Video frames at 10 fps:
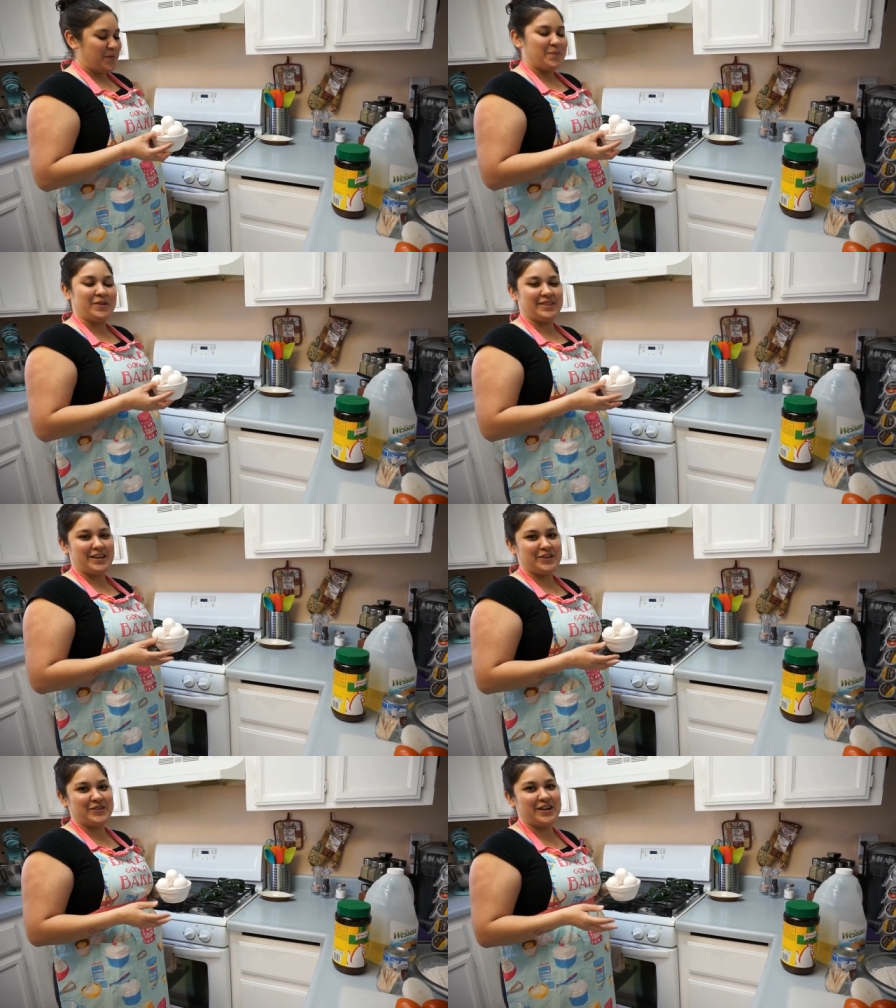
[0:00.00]
But
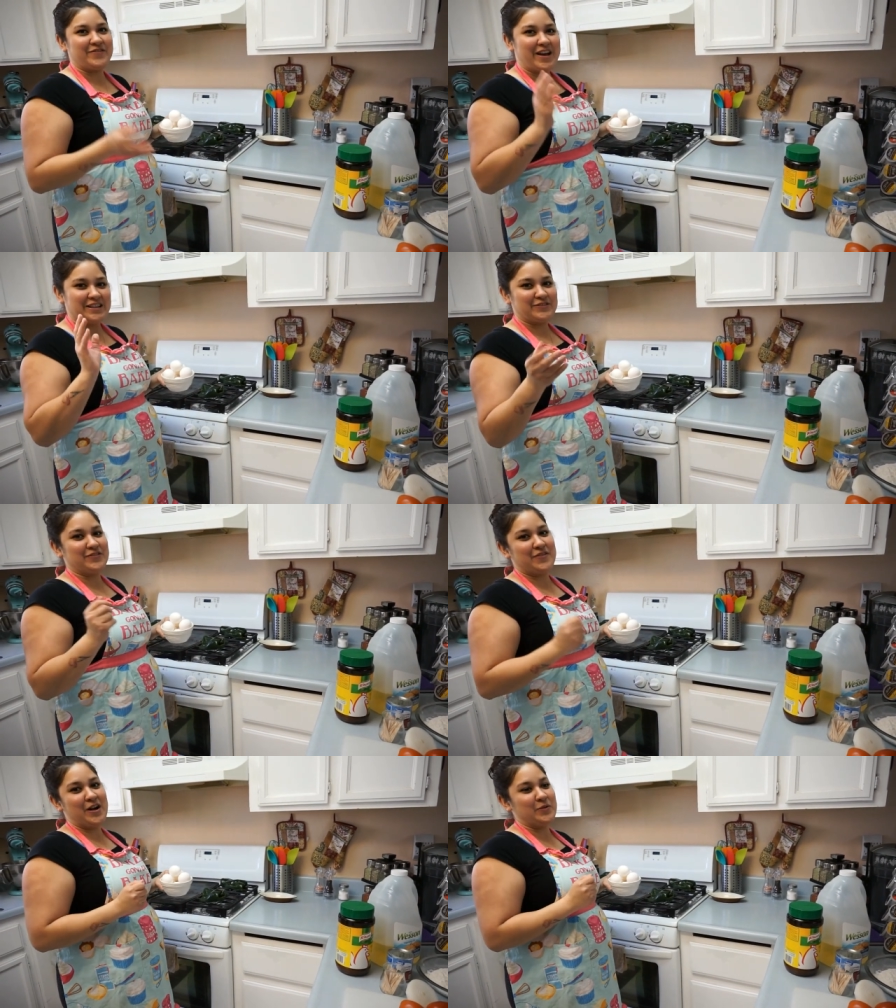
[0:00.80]
thank you in advance for
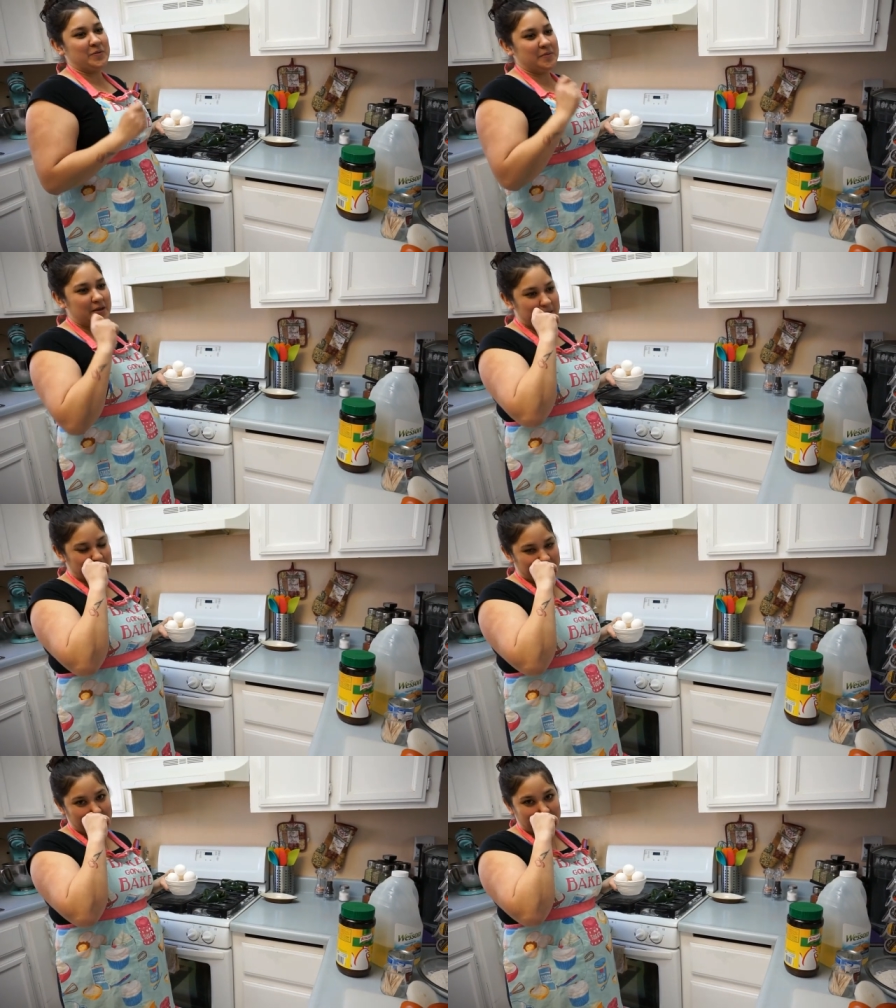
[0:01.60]
following me and
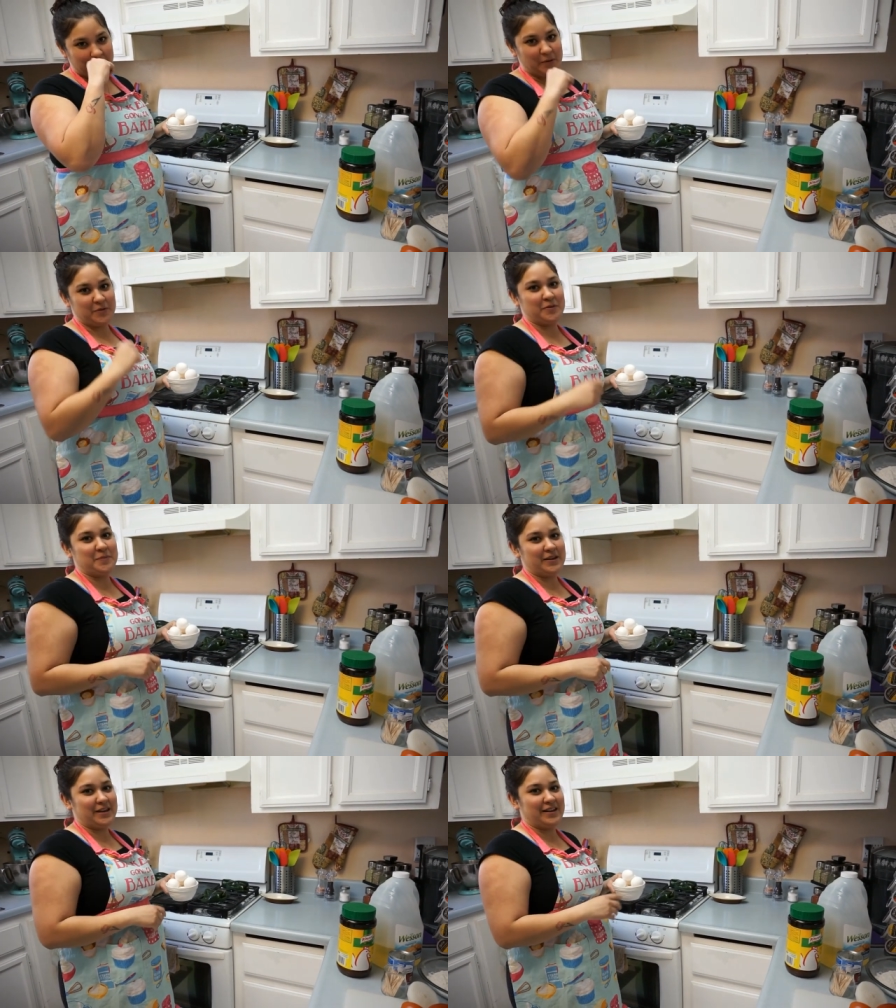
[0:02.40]
being here with
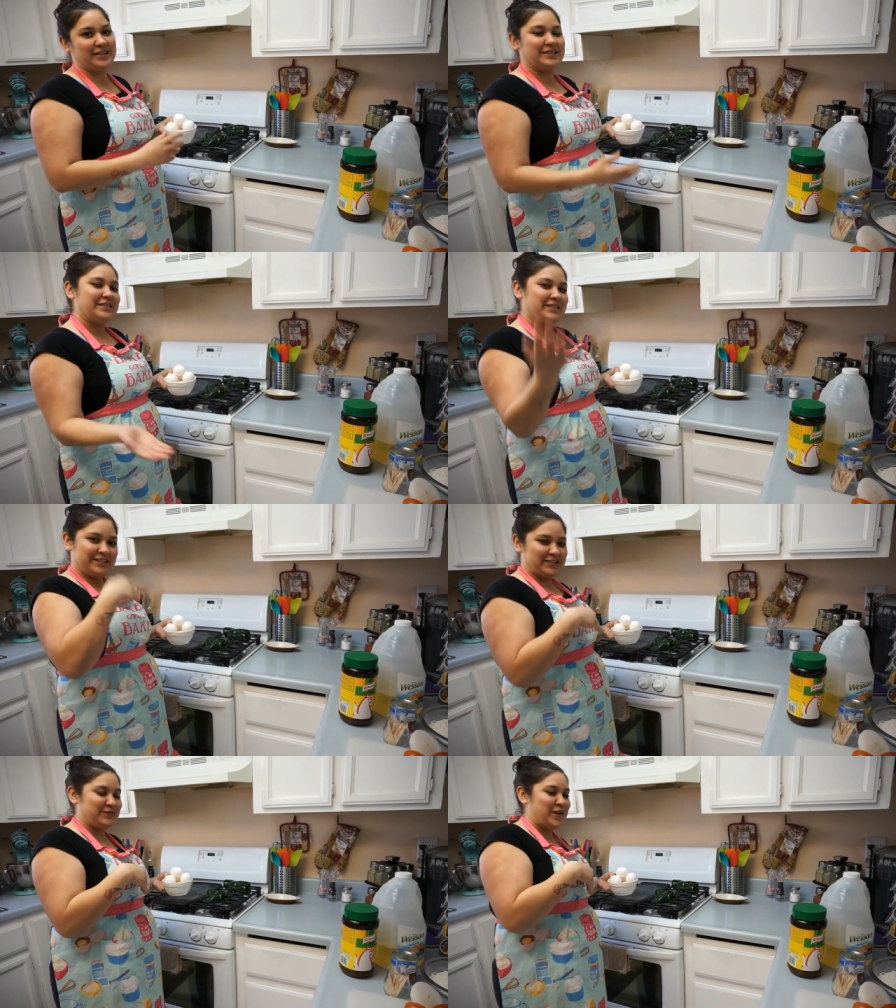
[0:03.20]
me, and
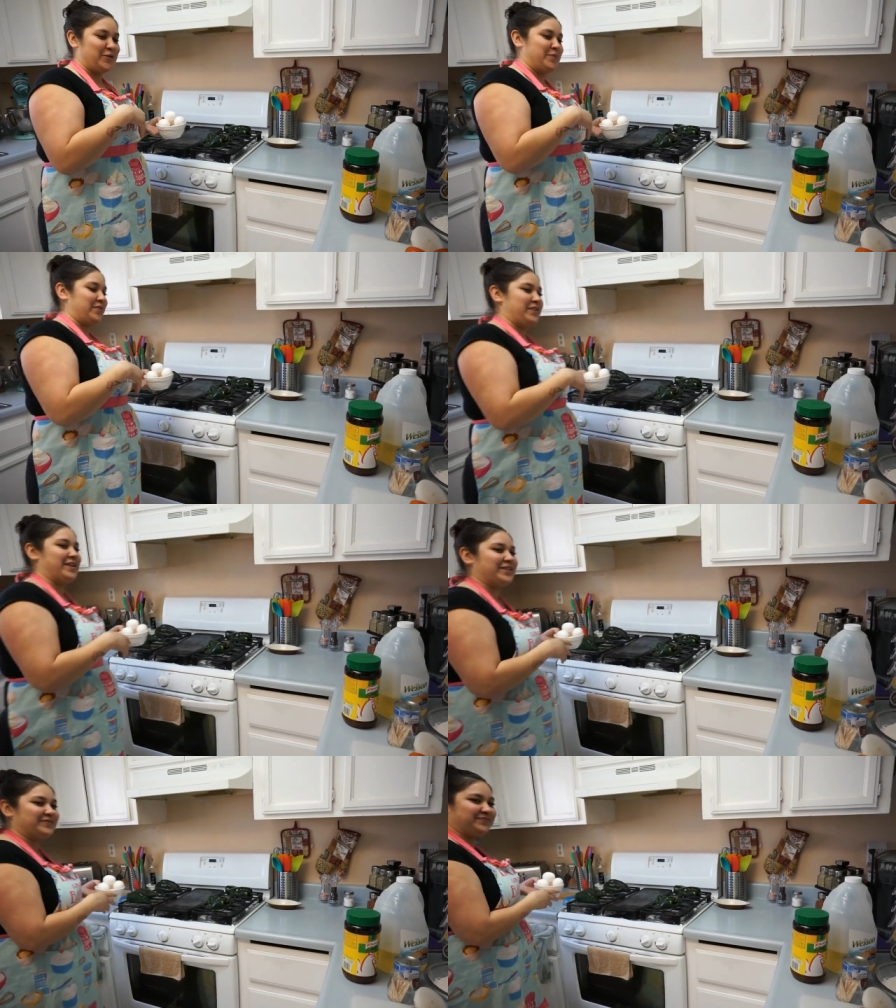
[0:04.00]
just follow me over here.